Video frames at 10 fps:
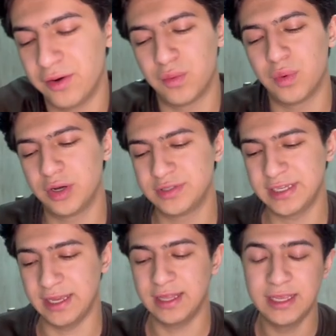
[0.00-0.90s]
to say.
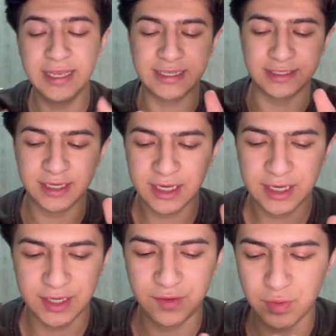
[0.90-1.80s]
Yes,
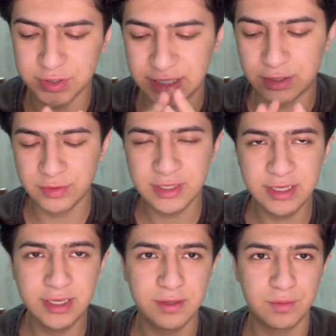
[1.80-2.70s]
it was a really
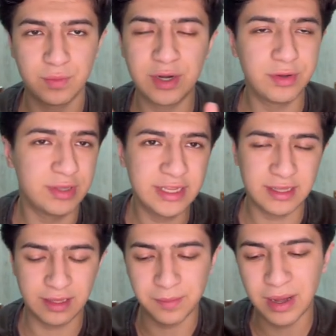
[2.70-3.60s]
very little
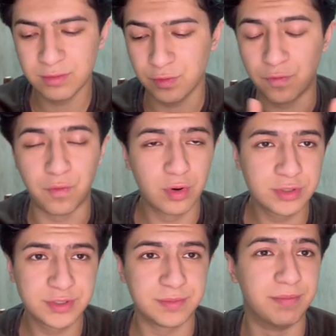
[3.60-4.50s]
amount of words,
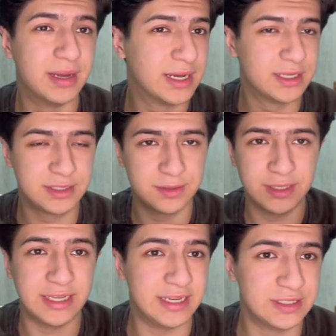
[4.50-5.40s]
but it
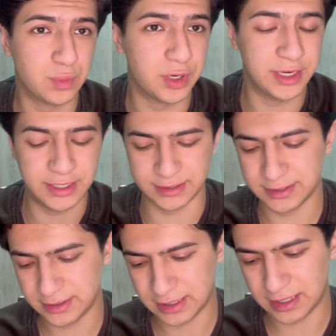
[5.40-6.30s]
is what it is.
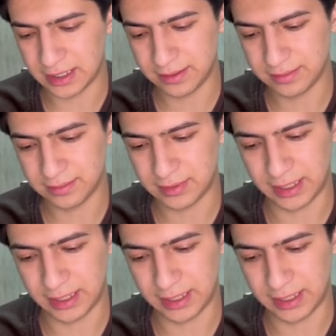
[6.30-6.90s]
Like,